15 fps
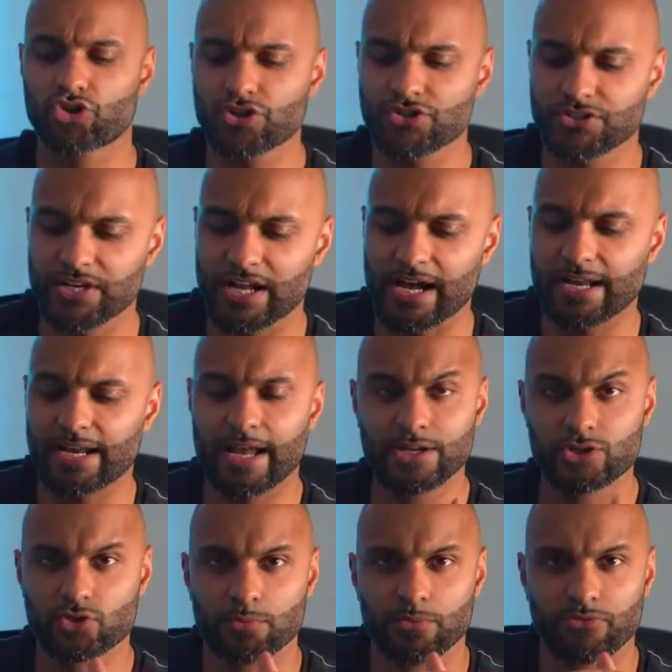Tristan
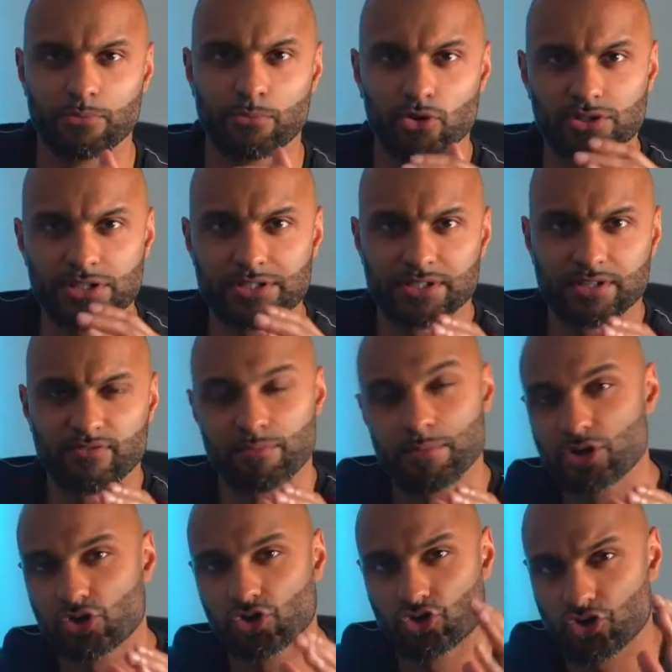highlighted some of the more detailed
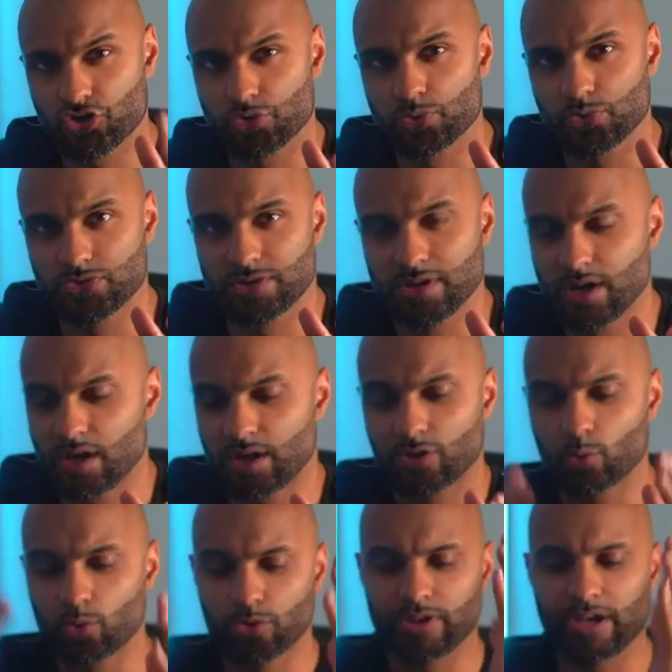information, because Tristan was
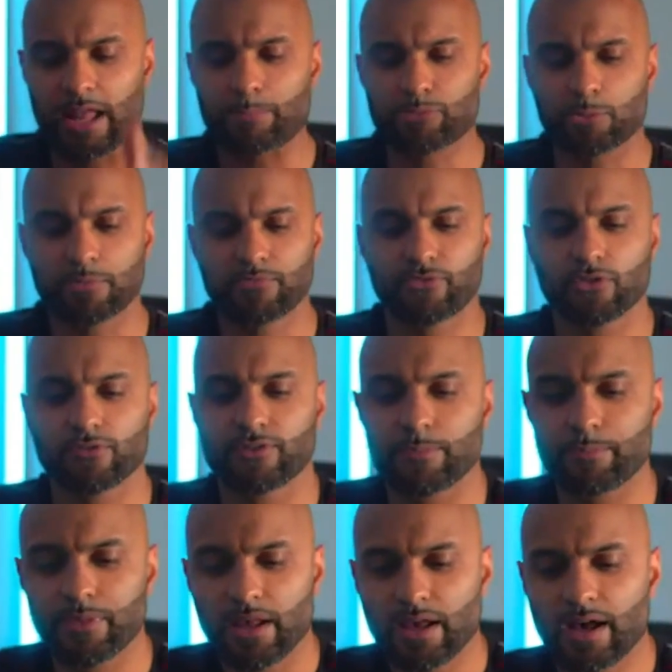the one with the laptop in front of
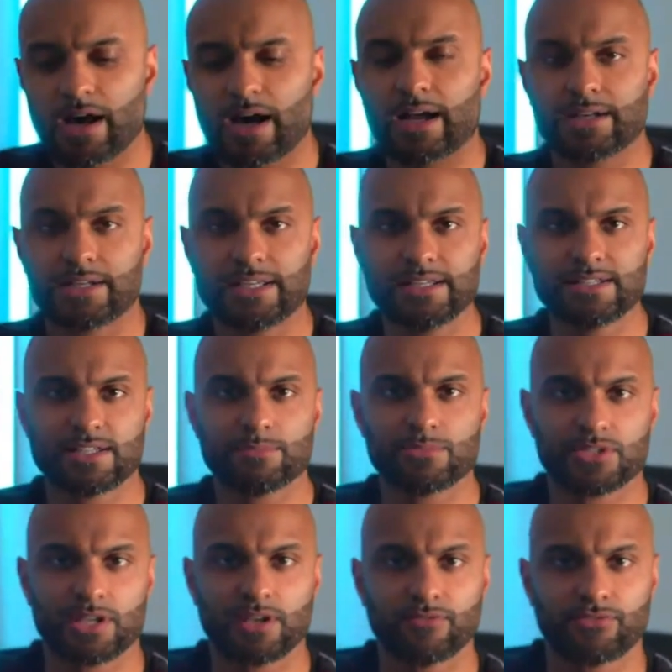him, and he
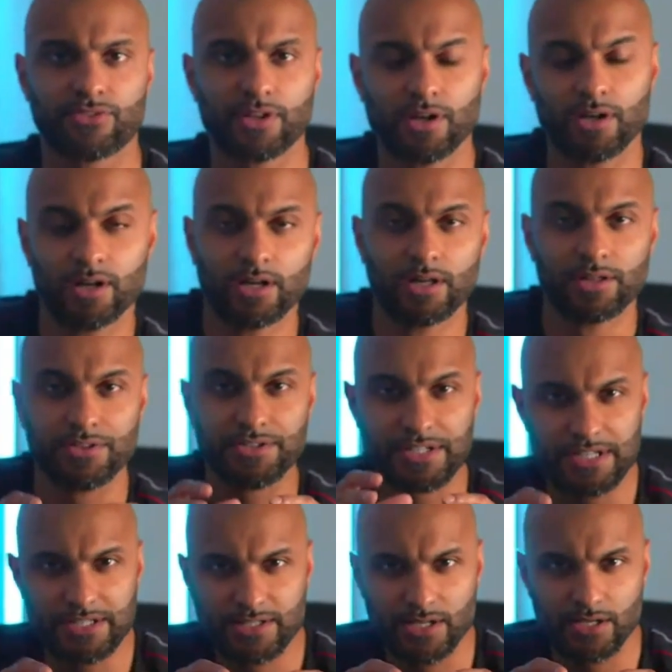seemed to give some
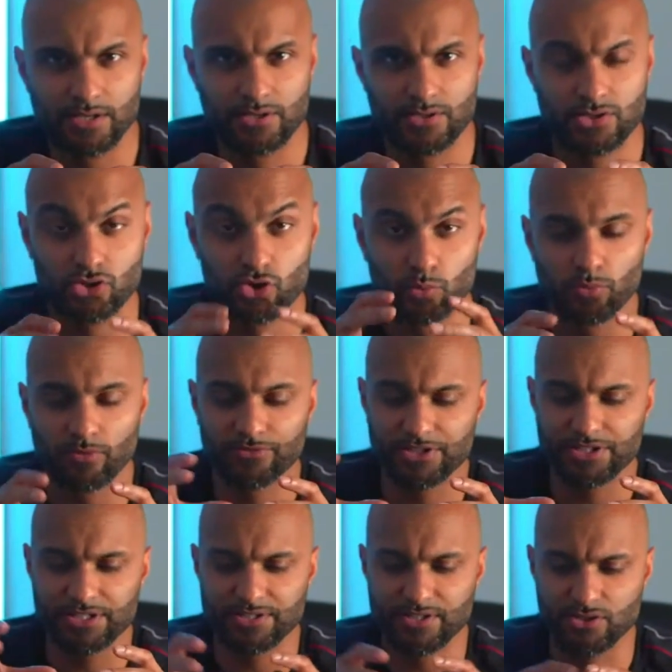of
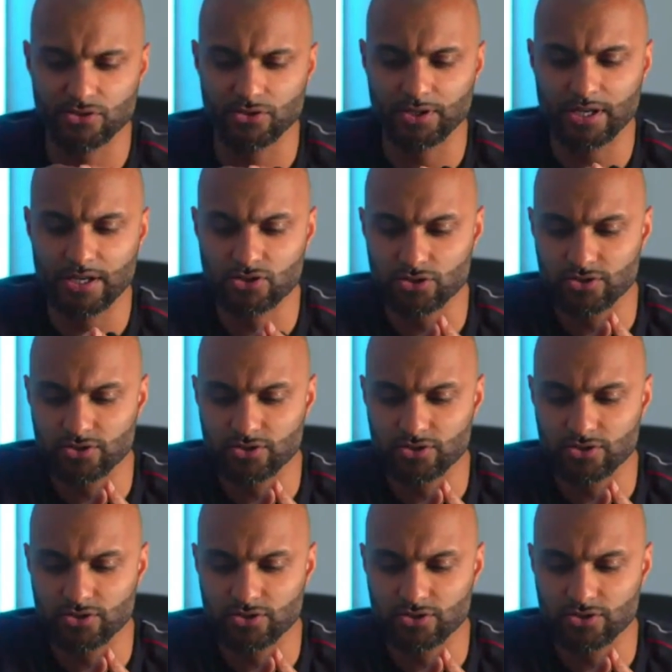the details on the case.